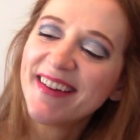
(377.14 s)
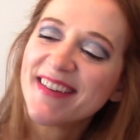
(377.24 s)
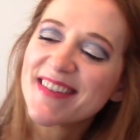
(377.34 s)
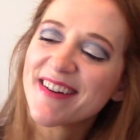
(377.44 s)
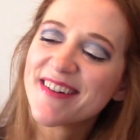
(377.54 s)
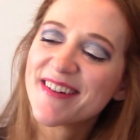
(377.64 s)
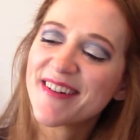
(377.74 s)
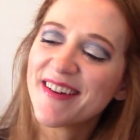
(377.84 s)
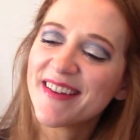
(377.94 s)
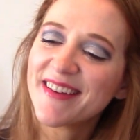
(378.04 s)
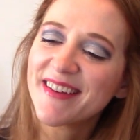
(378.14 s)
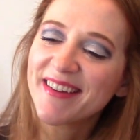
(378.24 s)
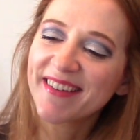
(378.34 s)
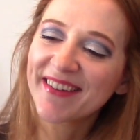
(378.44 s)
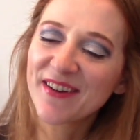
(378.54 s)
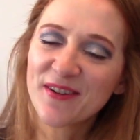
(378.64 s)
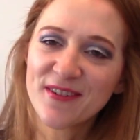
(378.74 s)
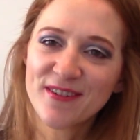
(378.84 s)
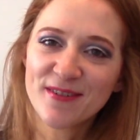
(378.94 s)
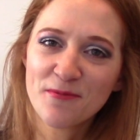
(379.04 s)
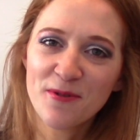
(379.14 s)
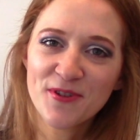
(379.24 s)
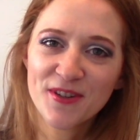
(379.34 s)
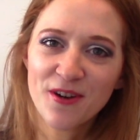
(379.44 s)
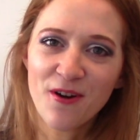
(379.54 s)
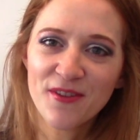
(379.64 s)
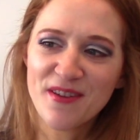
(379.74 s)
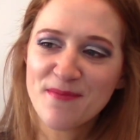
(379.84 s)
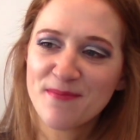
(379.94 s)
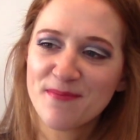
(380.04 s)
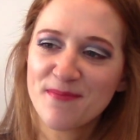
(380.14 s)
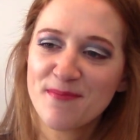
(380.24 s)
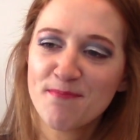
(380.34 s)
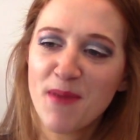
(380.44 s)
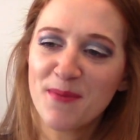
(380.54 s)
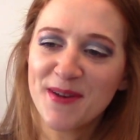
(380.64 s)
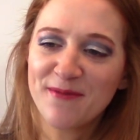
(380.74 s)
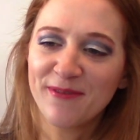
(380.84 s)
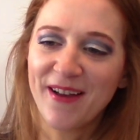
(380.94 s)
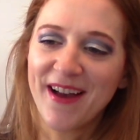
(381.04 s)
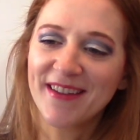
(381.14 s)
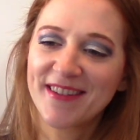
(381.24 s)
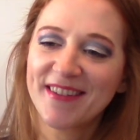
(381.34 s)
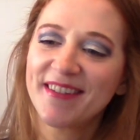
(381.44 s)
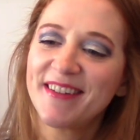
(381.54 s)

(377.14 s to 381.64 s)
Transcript: So, we'll just call them mummy flats.